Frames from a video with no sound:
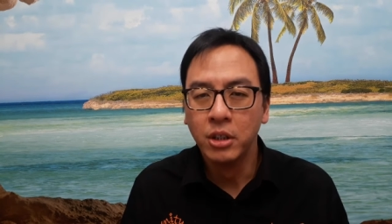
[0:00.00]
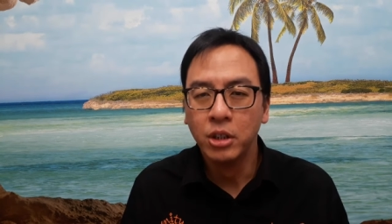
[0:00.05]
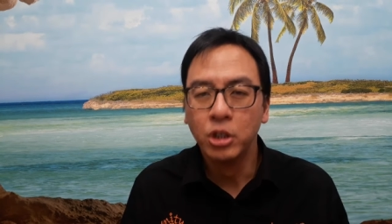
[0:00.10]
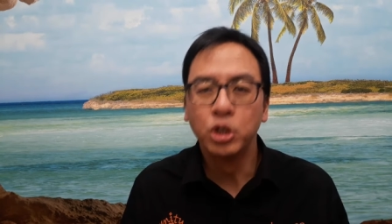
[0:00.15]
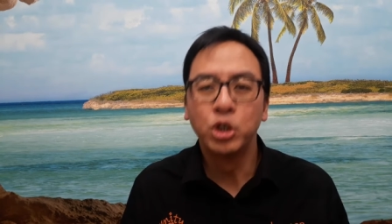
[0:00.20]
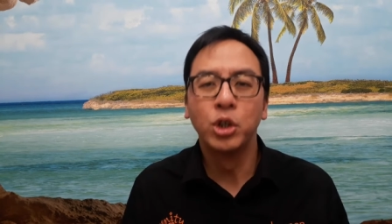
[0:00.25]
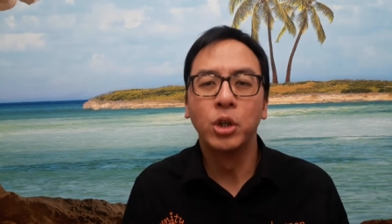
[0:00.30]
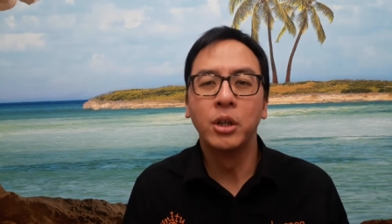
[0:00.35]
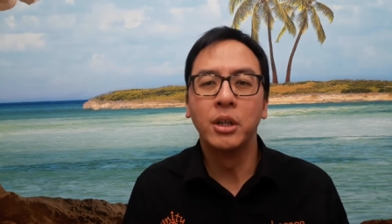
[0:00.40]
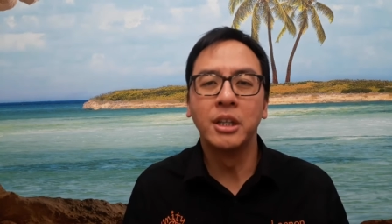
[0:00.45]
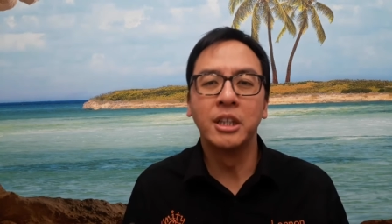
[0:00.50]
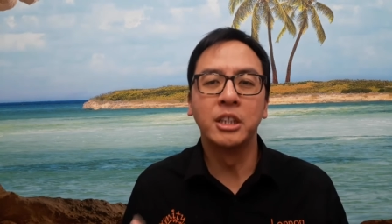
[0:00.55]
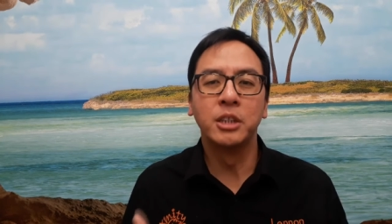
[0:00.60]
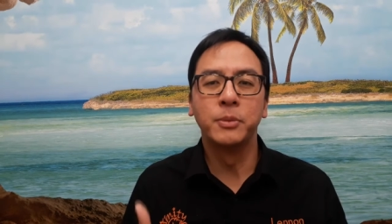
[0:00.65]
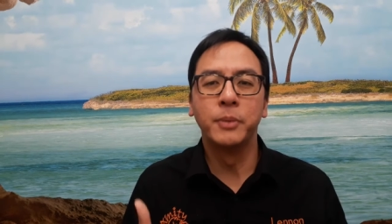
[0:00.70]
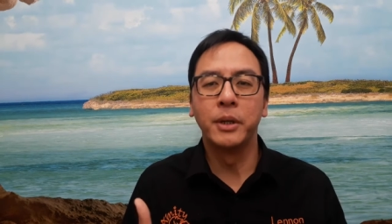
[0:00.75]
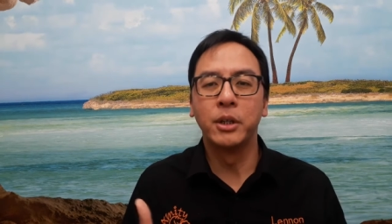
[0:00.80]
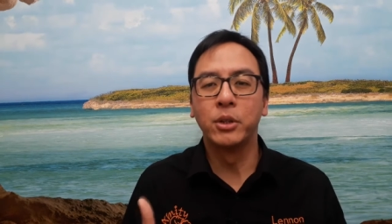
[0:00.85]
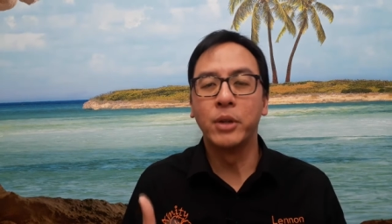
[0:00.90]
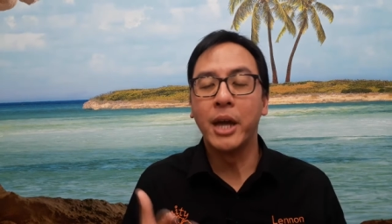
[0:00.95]
Surely it's
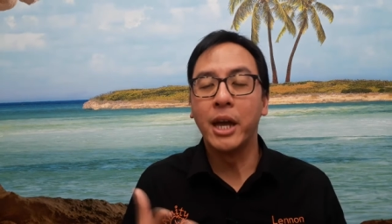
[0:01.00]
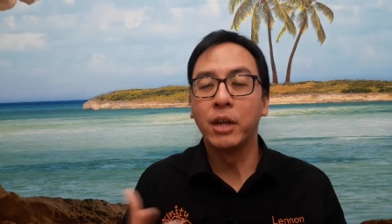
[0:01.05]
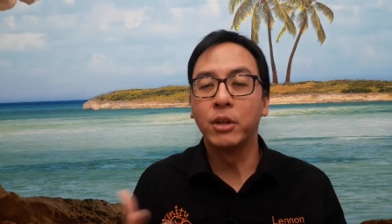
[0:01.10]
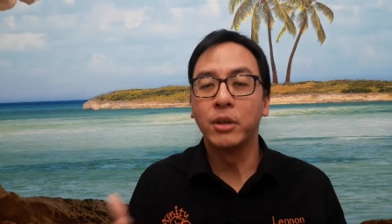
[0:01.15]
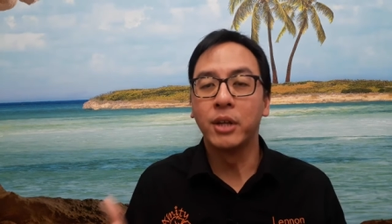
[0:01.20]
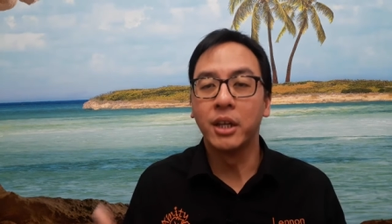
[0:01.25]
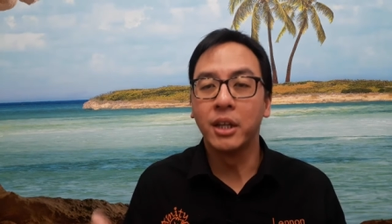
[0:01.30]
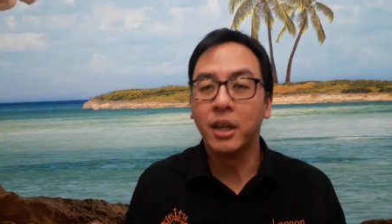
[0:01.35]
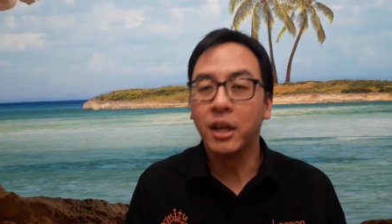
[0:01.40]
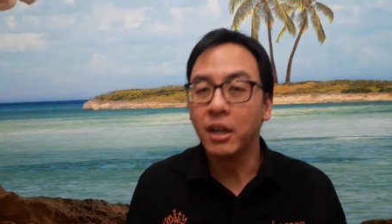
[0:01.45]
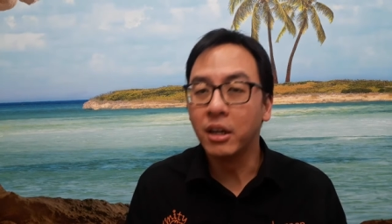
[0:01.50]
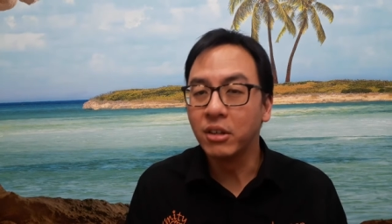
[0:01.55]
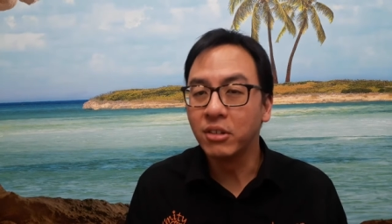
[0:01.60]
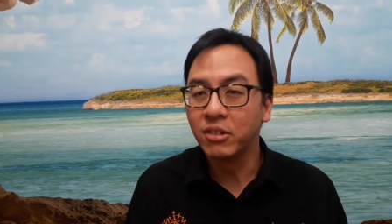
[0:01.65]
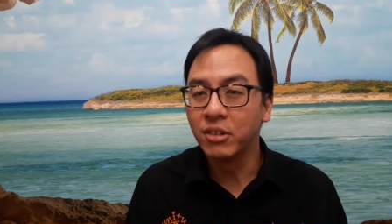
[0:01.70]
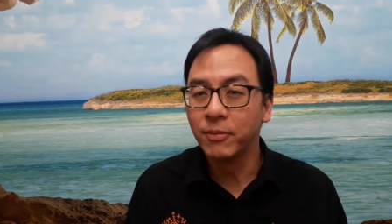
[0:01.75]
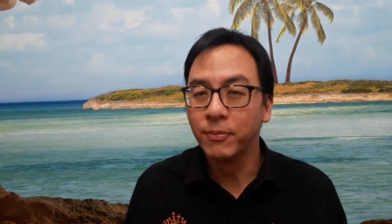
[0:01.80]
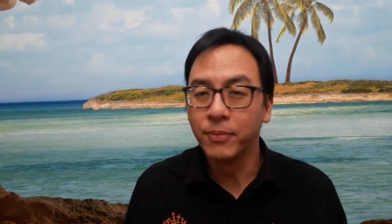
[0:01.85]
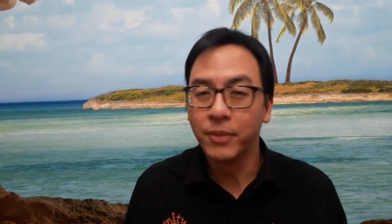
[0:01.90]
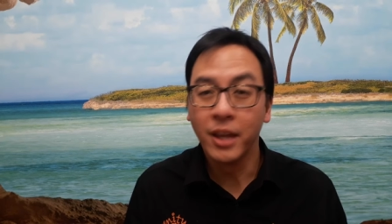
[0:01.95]
better to educate
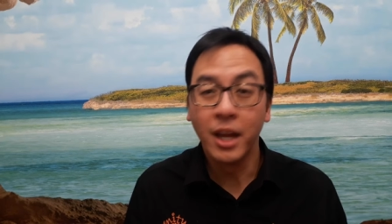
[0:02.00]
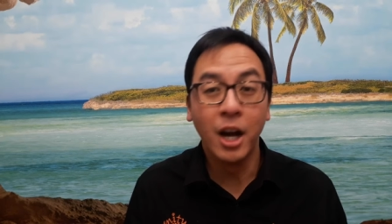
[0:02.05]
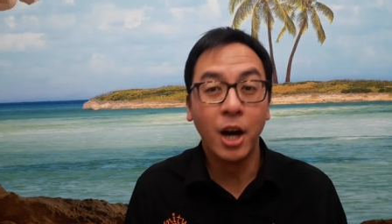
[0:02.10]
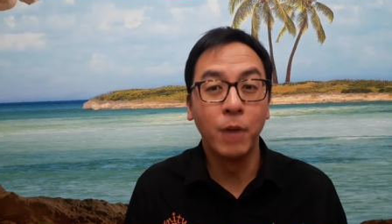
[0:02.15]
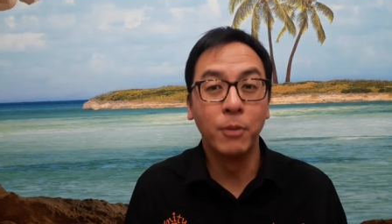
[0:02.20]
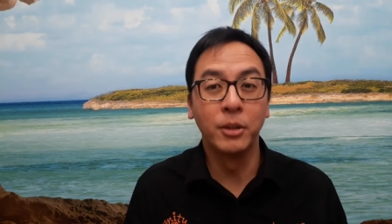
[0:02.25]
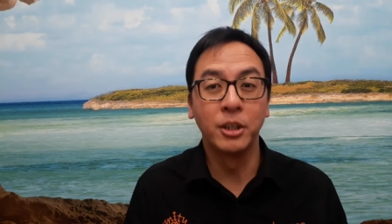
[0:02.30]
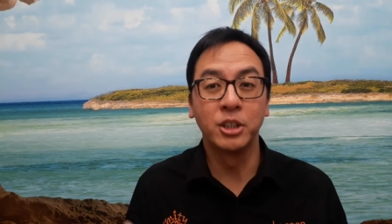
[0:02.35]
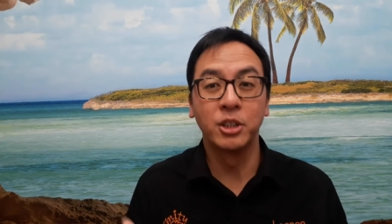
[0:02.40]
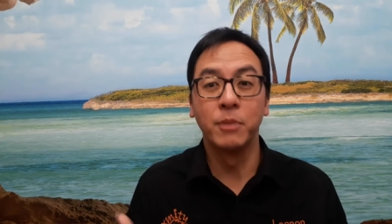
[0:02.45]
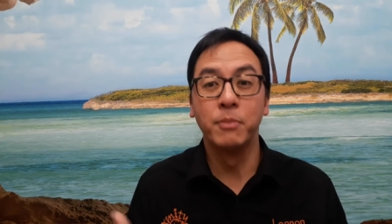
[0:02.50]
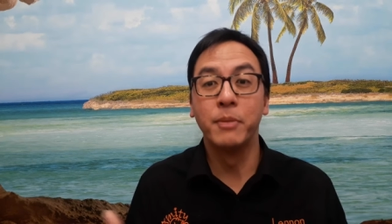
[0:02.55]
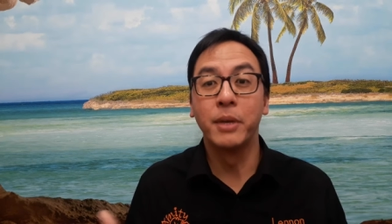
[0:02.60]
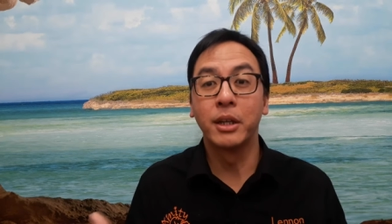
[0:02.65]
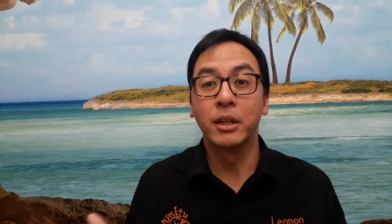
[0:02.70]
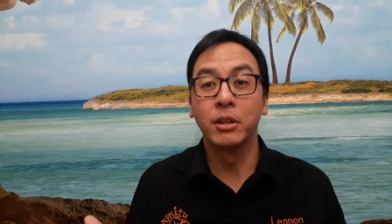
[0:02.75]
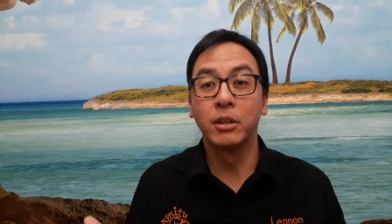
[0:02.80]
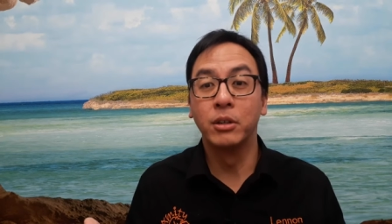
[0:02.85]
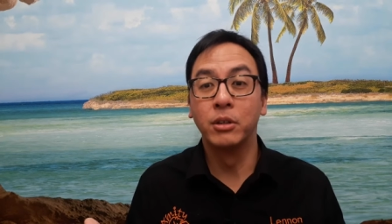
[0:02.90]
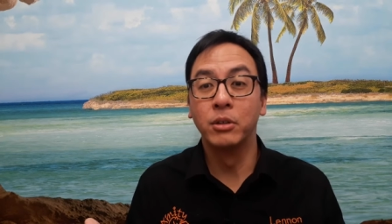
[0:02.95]
us how much
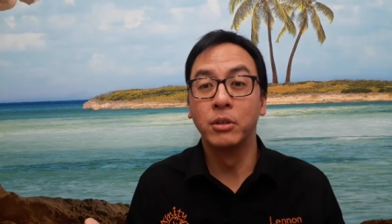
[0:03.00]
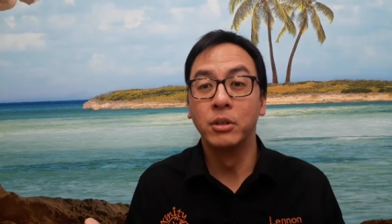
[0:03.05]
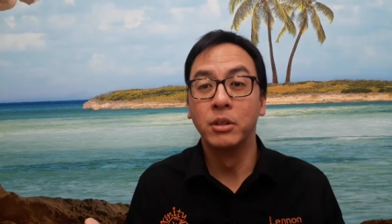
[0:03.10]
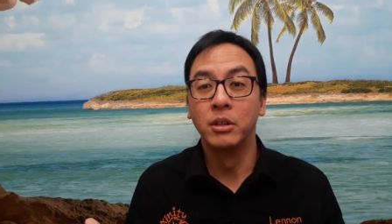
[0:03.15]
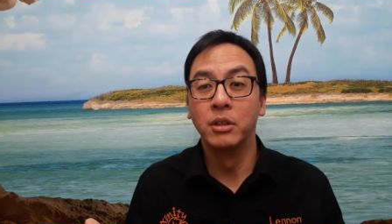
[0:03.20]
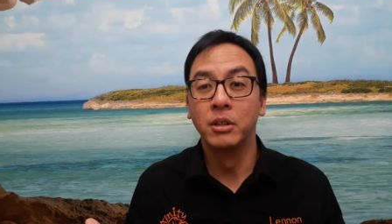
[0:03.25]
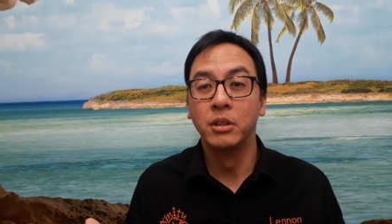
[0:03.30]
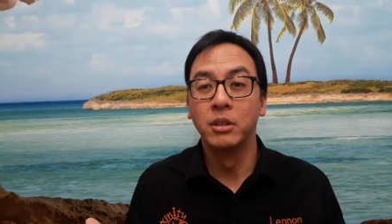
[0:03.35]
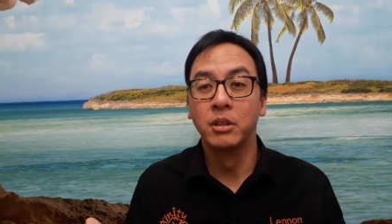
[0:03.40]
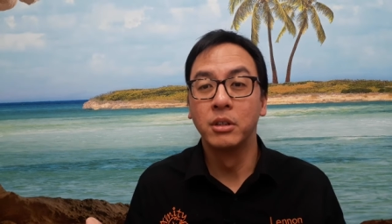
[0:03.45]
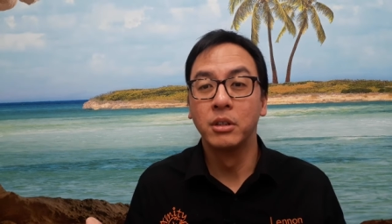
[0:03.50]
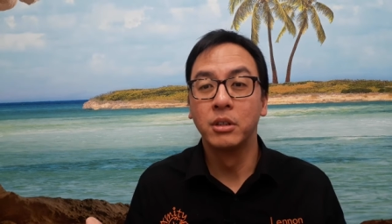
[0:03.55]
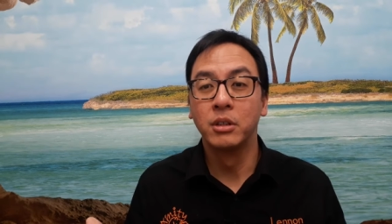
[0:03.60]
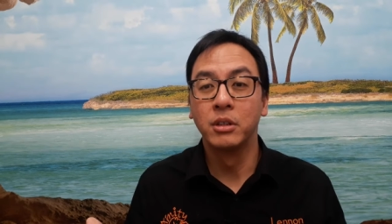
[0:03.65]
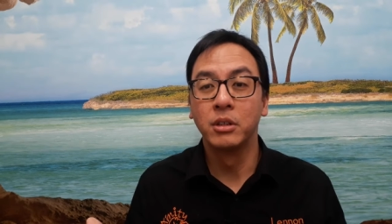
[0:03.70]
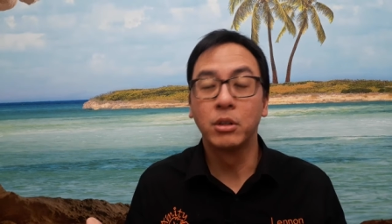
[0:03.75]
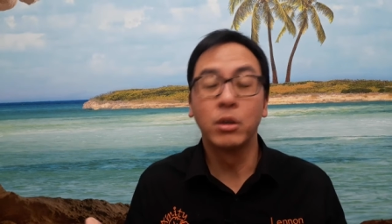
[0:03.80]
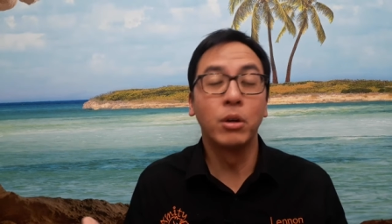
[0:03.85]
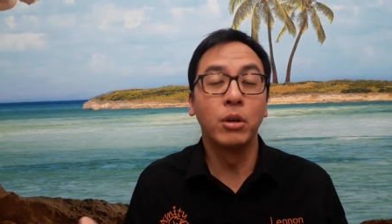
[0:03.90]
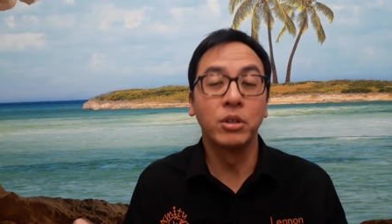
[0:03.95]
medical
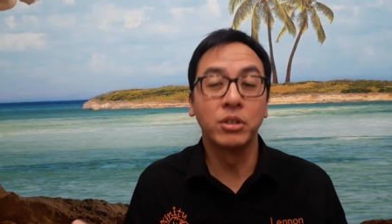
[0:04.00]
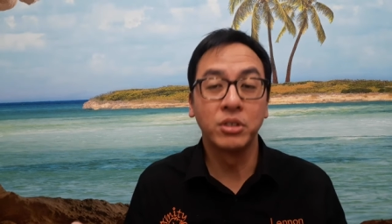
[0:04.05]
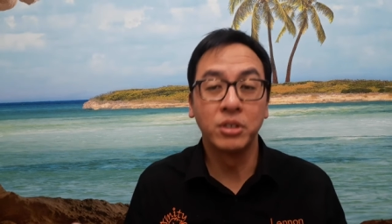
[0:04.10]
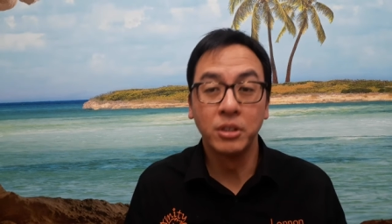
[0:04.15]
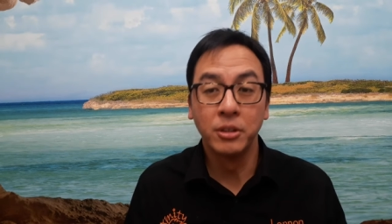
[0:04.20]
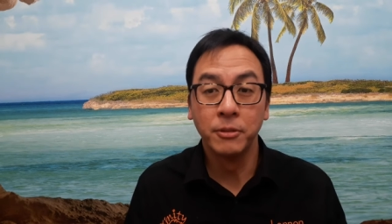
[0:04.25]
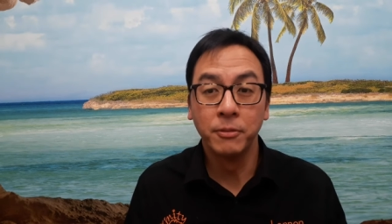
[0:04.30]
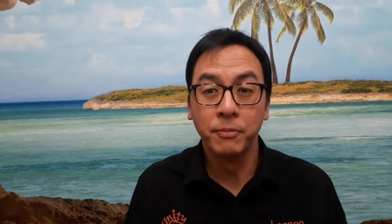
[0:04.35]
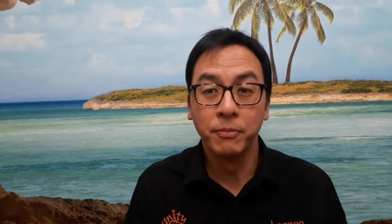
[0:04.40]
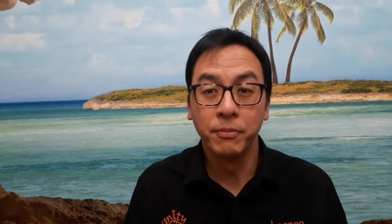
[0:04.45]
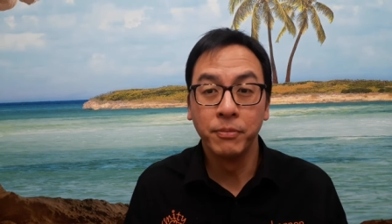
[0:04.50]
cost.